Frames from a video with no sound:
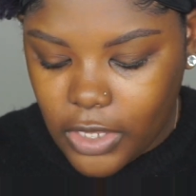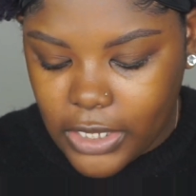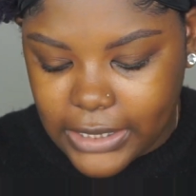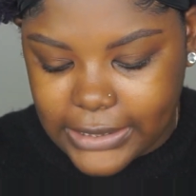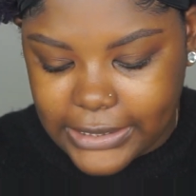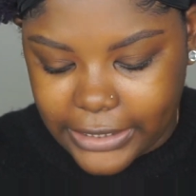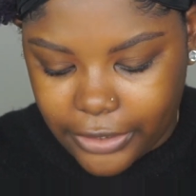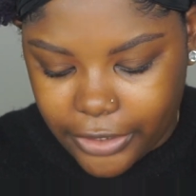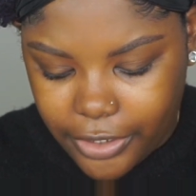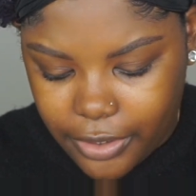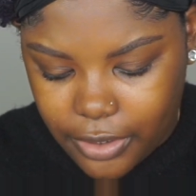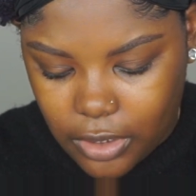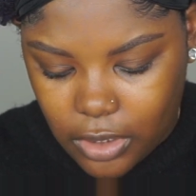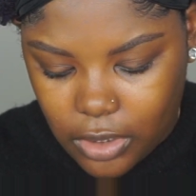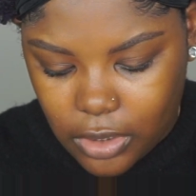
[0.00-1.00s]
concealer.
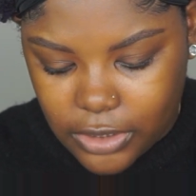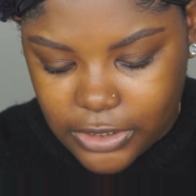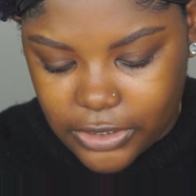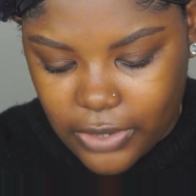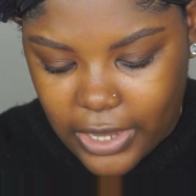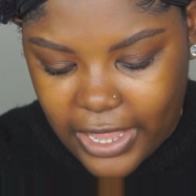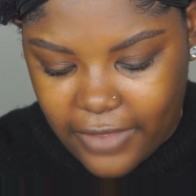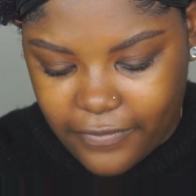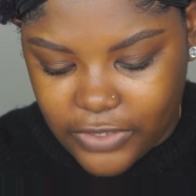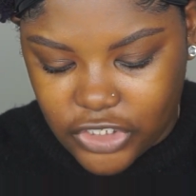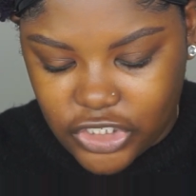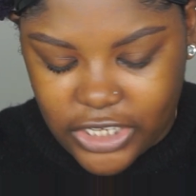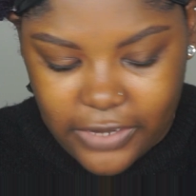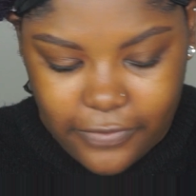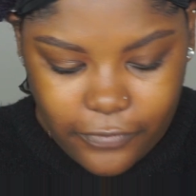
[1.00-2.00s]
So I have the
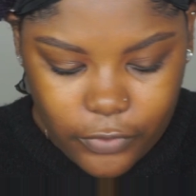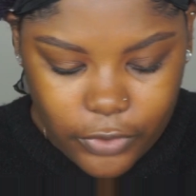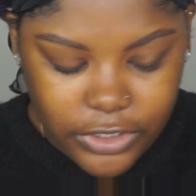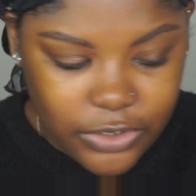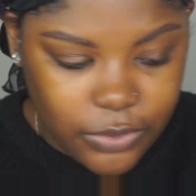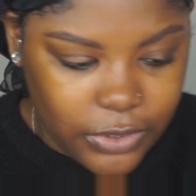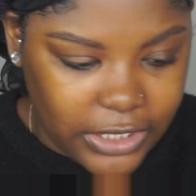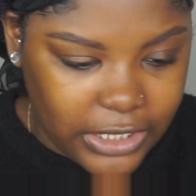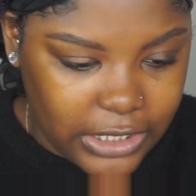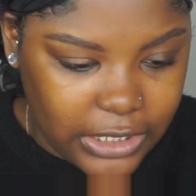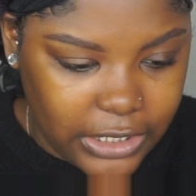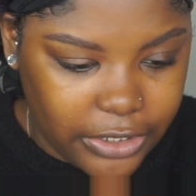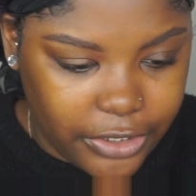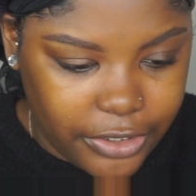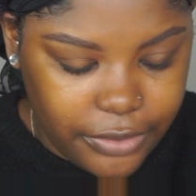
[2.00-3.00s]
shade 420
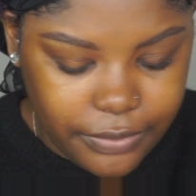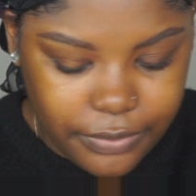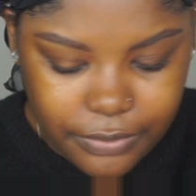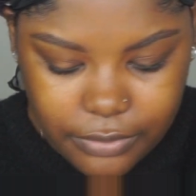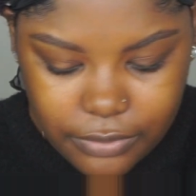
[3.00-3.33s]
here,